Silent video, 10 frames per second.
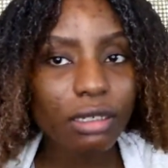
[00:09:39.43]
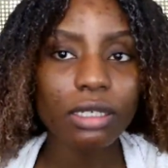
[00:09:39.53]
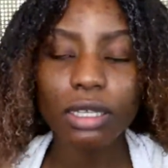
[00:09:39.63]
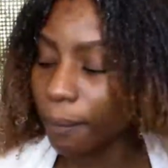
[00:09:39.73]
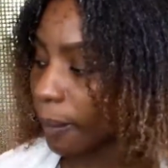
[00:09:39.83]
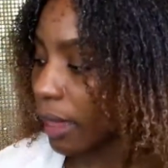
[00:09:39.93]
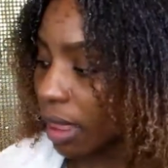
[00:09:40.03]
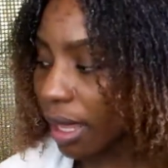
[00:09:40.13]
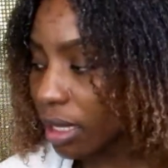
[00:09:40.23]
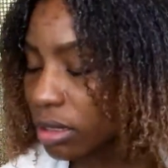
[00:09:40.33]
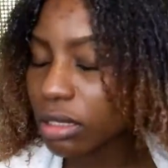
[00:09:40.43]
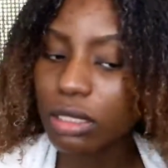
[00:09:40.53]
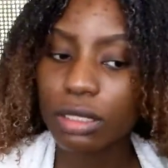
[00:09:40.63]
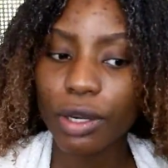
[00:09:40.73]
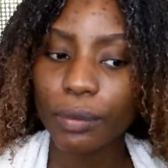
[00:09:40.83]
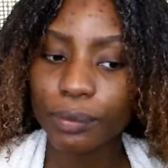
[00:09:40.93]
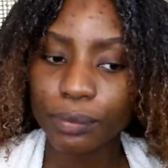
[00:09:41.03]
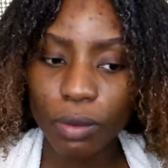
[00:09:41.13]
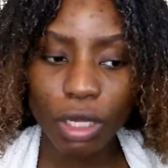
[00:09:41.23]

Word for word: it more and and